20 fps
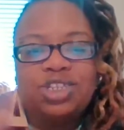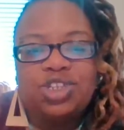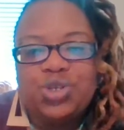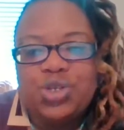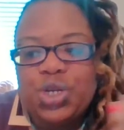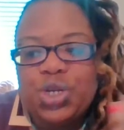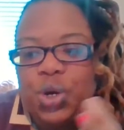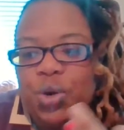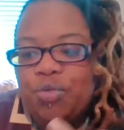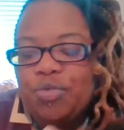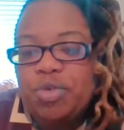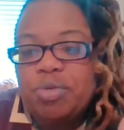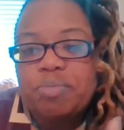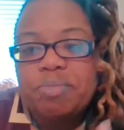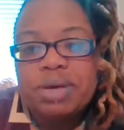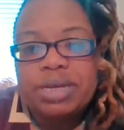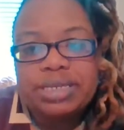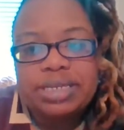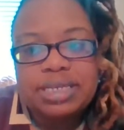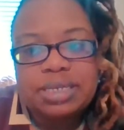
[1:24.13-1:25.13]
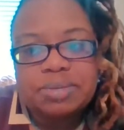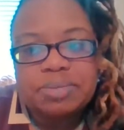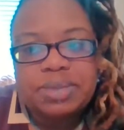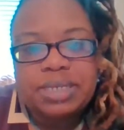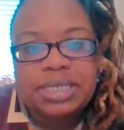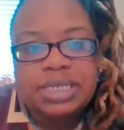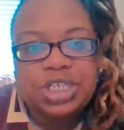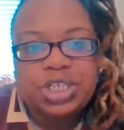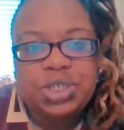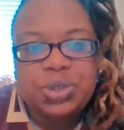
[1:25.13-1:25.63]
If you miss some
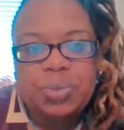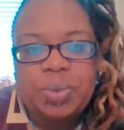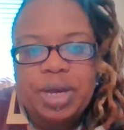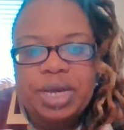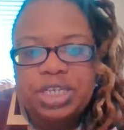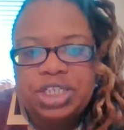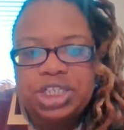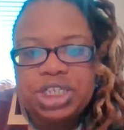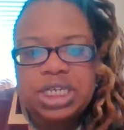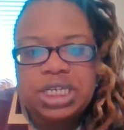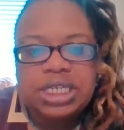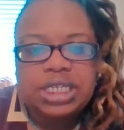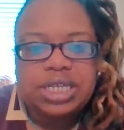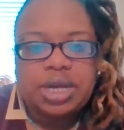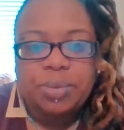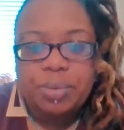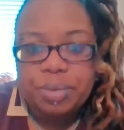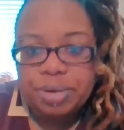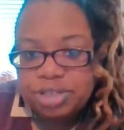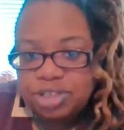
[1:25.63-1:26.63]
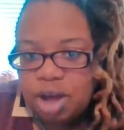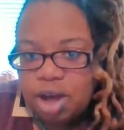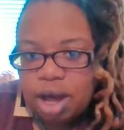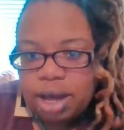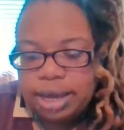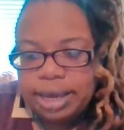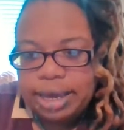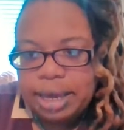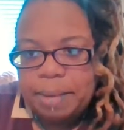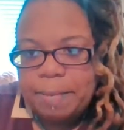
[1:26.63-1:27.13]
situations that we're
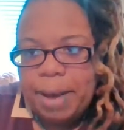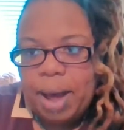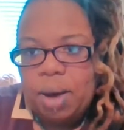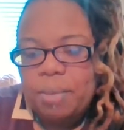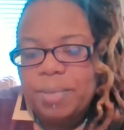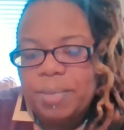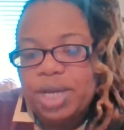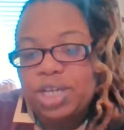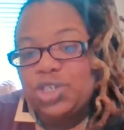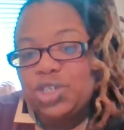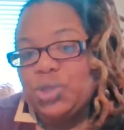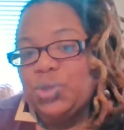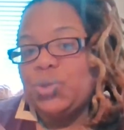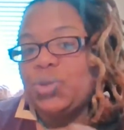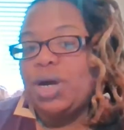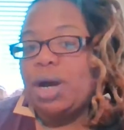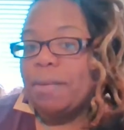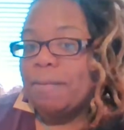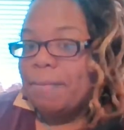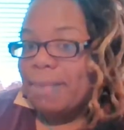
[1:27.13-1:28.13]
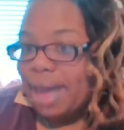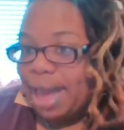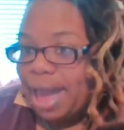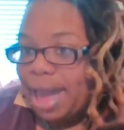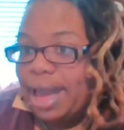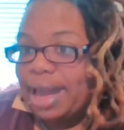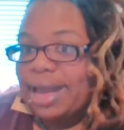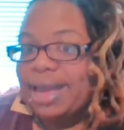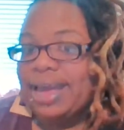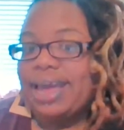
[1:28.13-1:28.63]
talking about, make sure you come
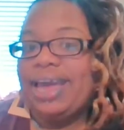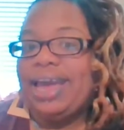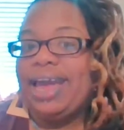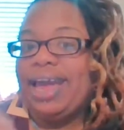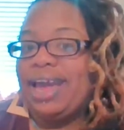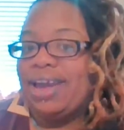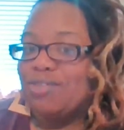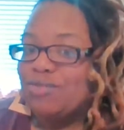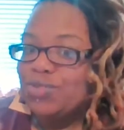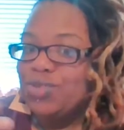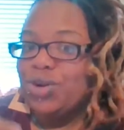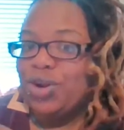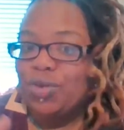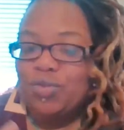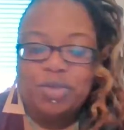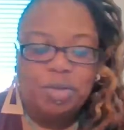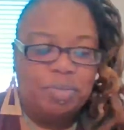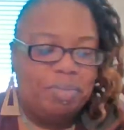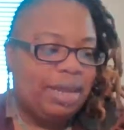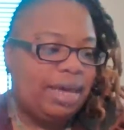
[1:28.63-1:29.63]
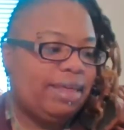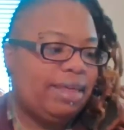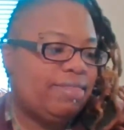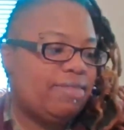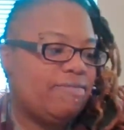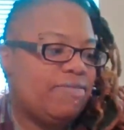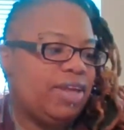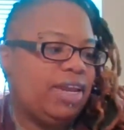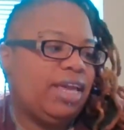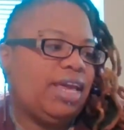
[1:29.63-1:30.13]
back and, replay
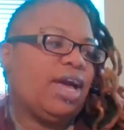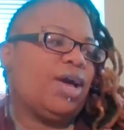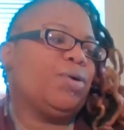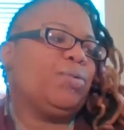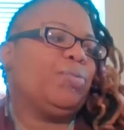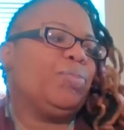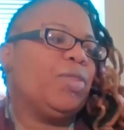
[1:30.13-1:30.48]
the video.